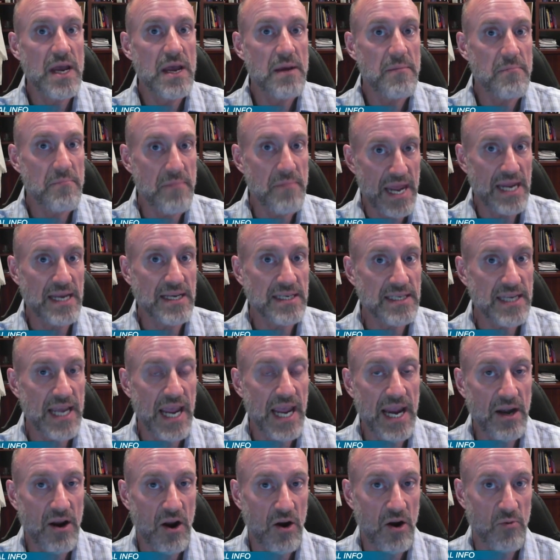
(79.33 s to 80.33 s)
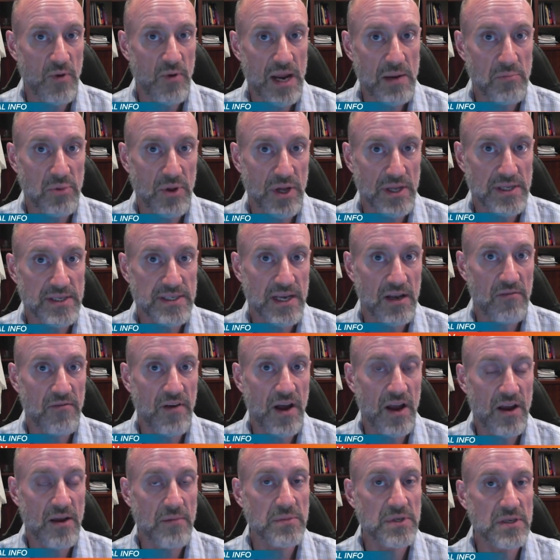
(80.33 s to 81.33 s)
maintain our red blood cell
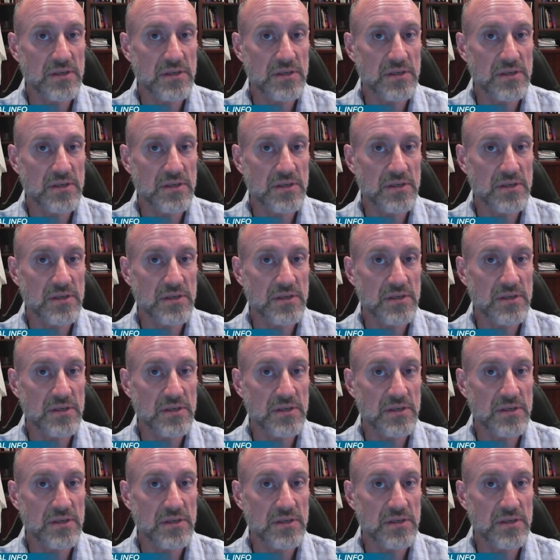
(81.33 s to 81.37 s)
volumes